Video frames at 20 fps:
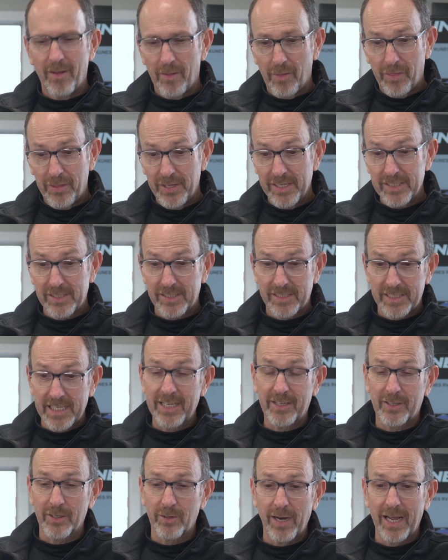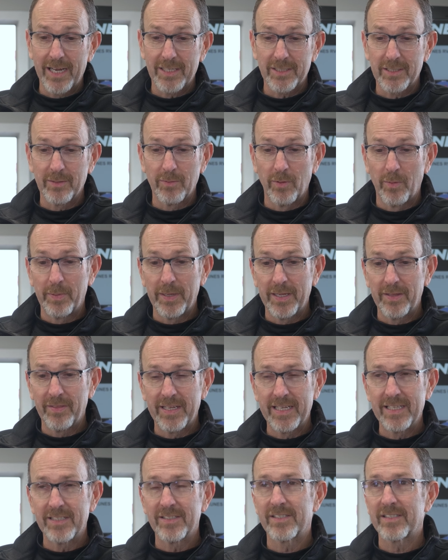This sticker actually will be in
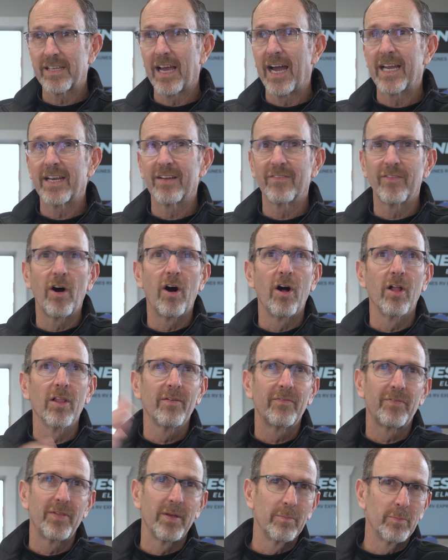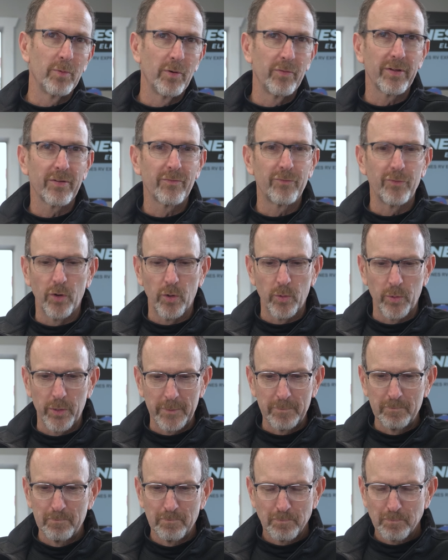the inside of all of them moving
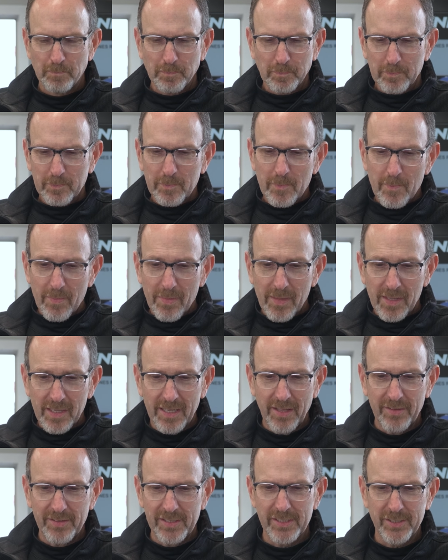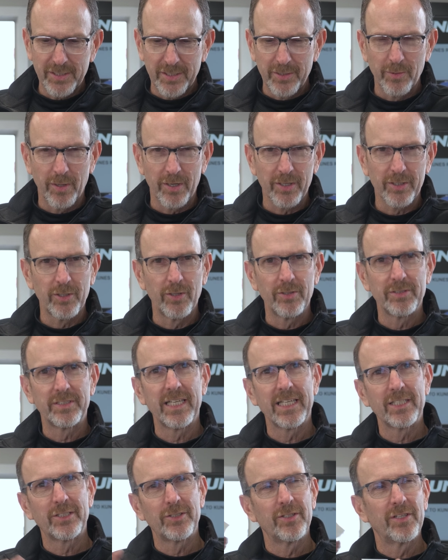forward. And this QR code
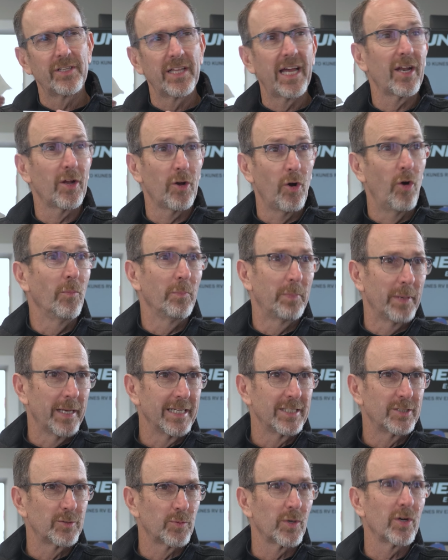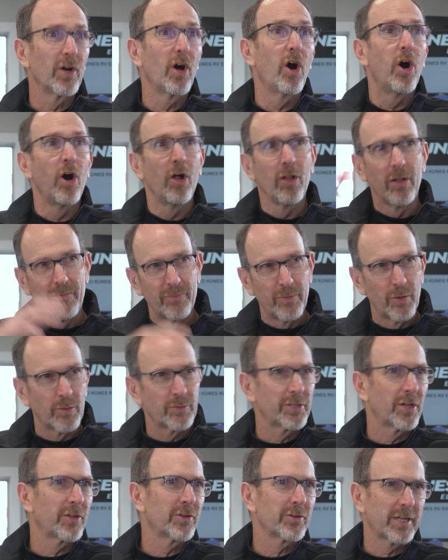takes you to that homepage where all of
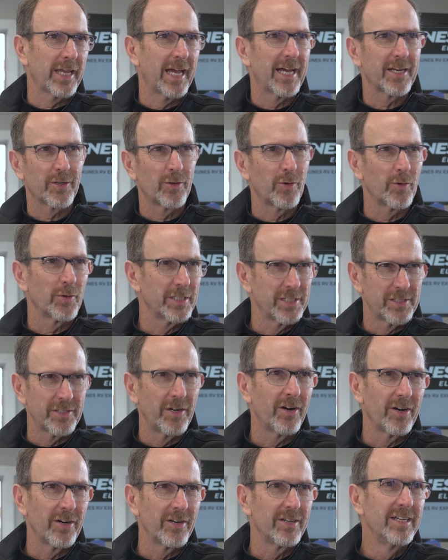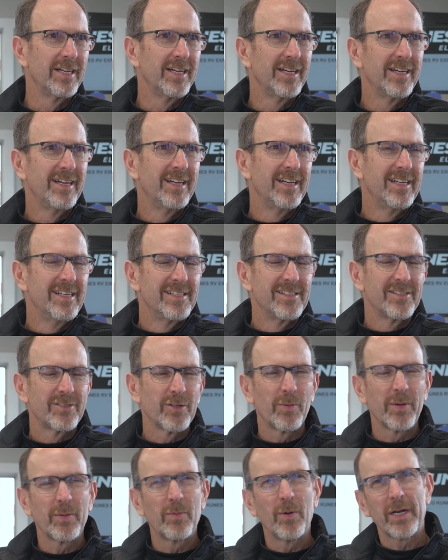those other categories are.
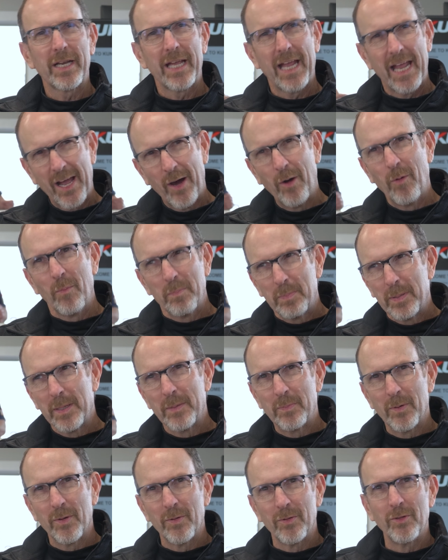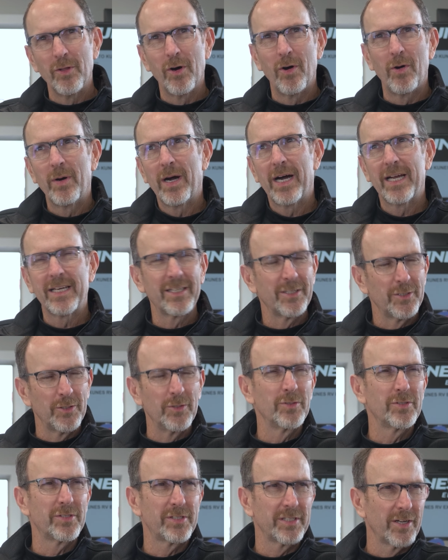So we want to help people know how to
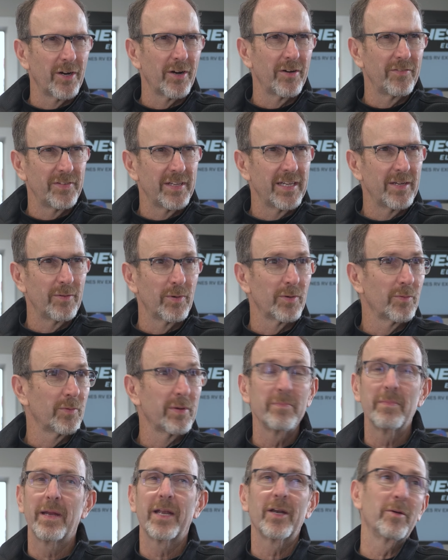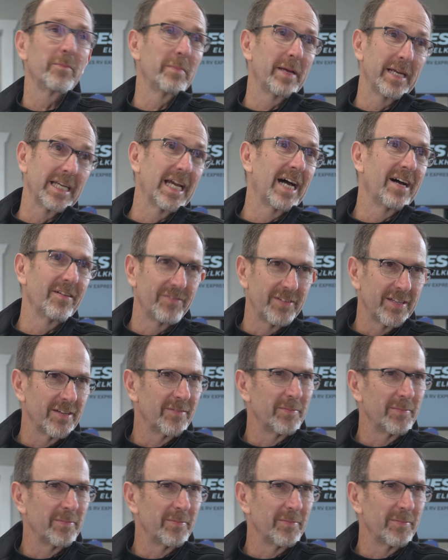use the RV when we may or may not be